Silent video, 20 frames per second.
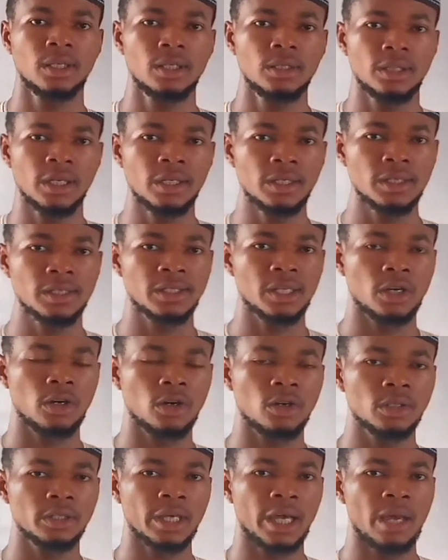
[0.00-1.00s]
Then the
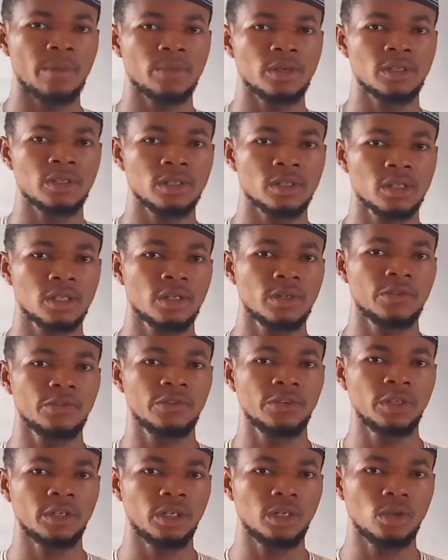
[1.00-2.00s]
second type is
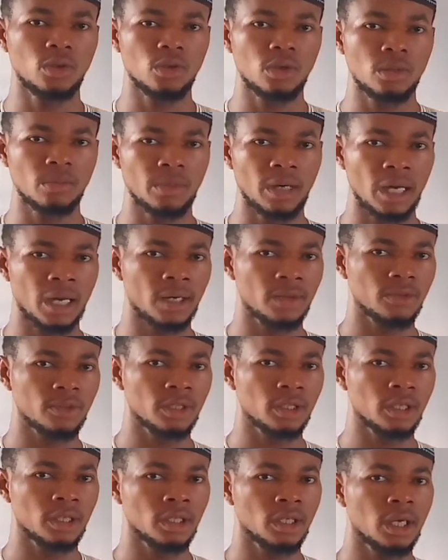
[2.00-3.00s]
fi'lul
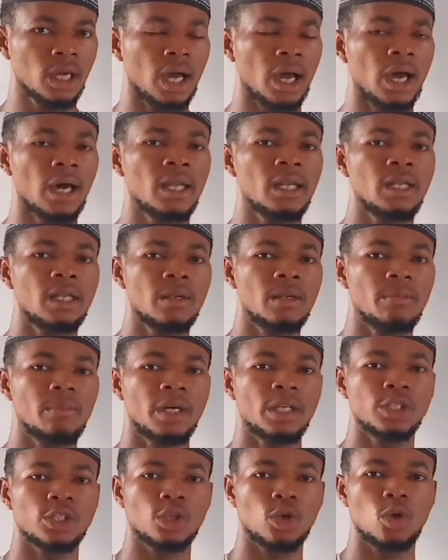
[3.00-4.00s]
madi
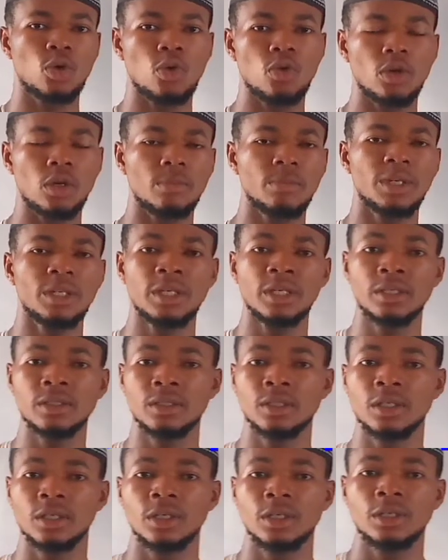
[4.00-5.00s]
al-majhul,
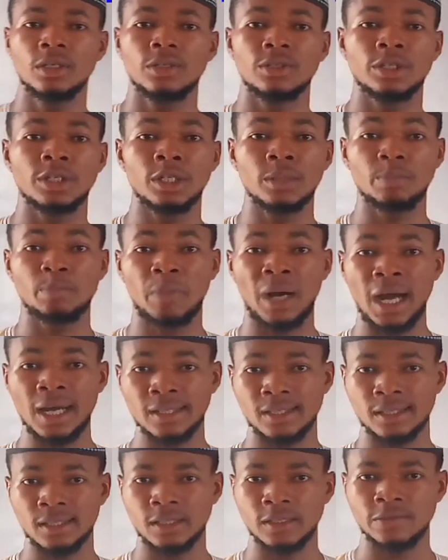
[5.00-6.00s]
meaning the
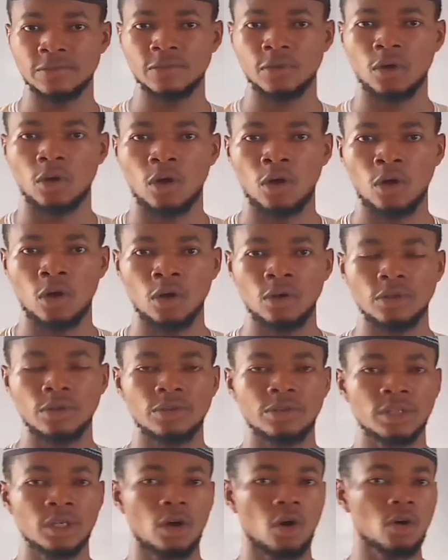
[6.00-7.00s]
passive
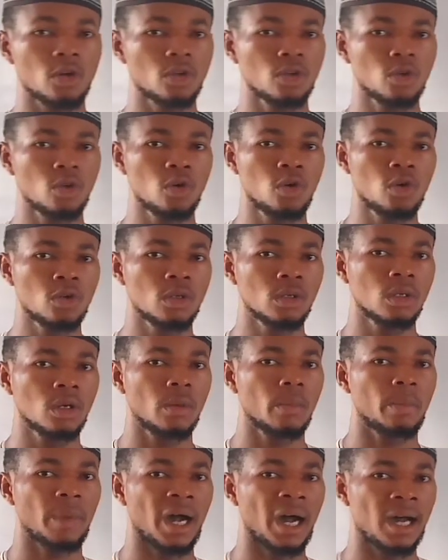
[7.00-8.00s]
or the
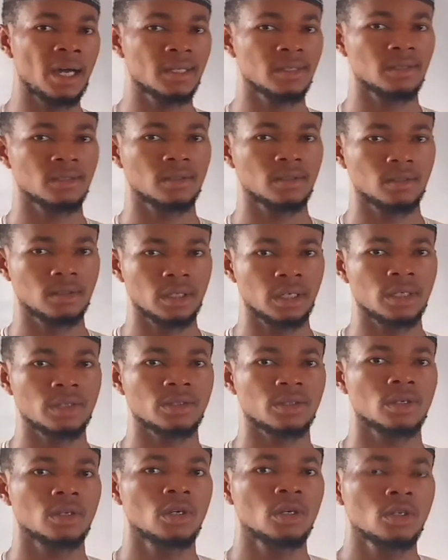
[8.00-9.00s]
unknown past
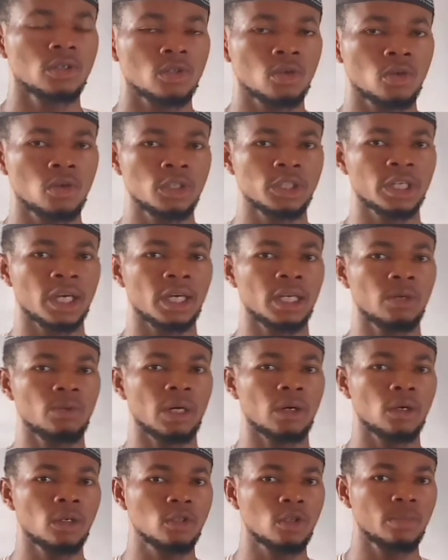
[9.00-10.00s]
tense. So inshallah, we
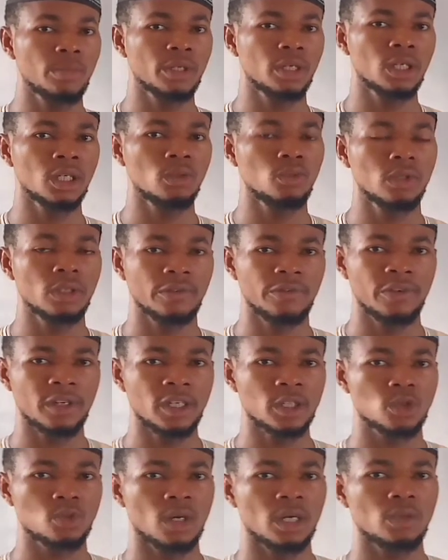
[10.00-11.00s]
are going to begin with the
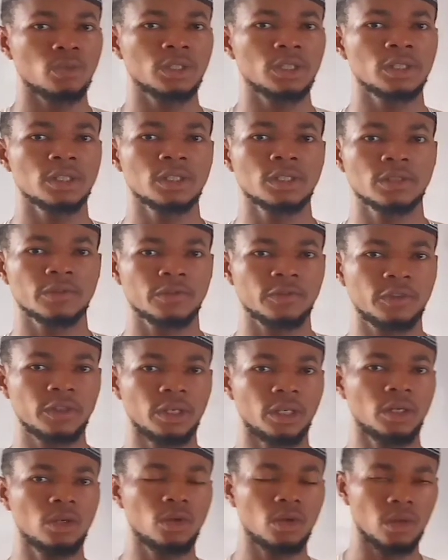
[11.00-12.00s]
first one, which is
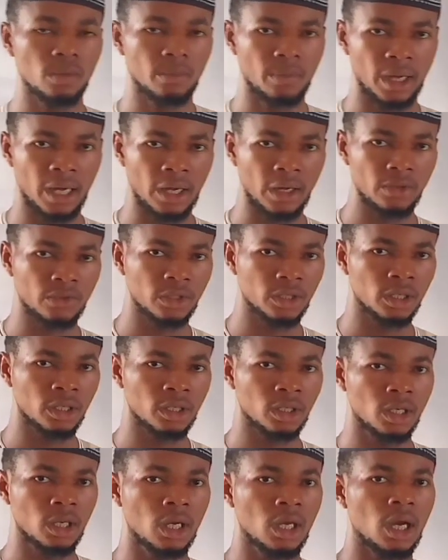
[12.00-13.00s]
fi'lul
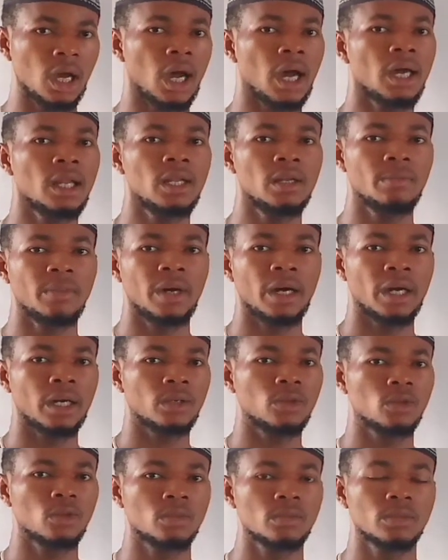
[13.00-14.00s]
madi
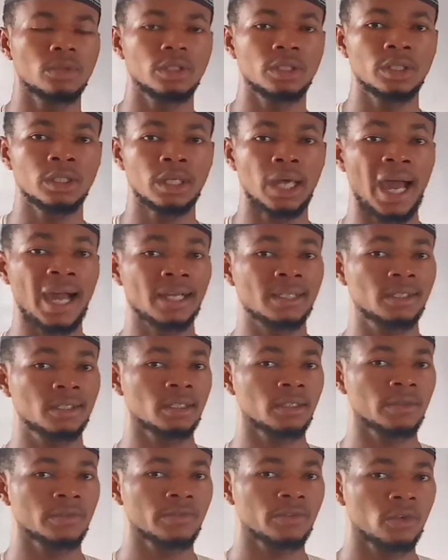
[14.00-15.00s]
al-ma'lum, the
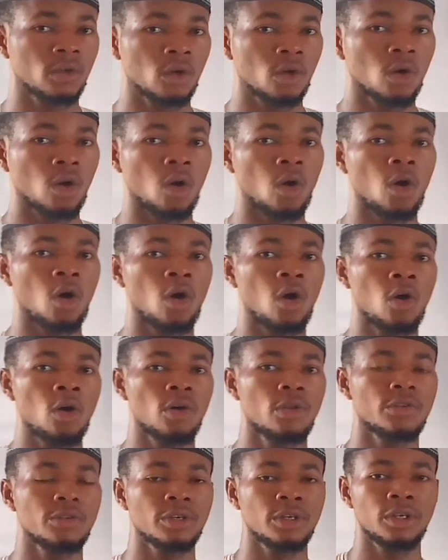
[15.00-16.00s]
active
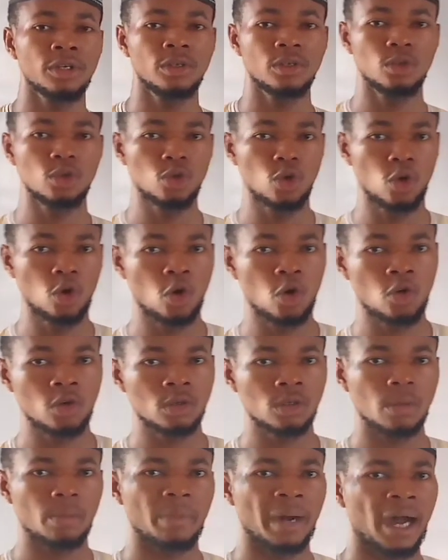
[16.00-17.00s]
or the
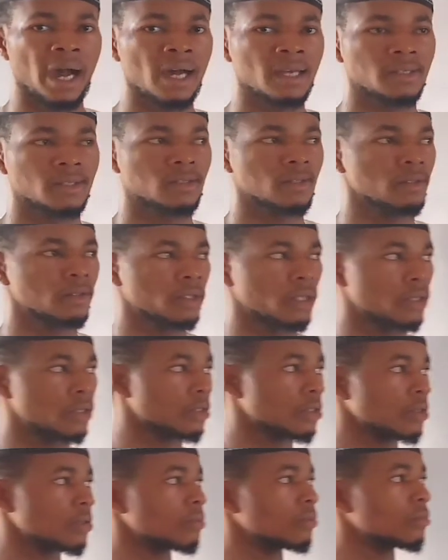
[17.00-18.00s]
known past tense.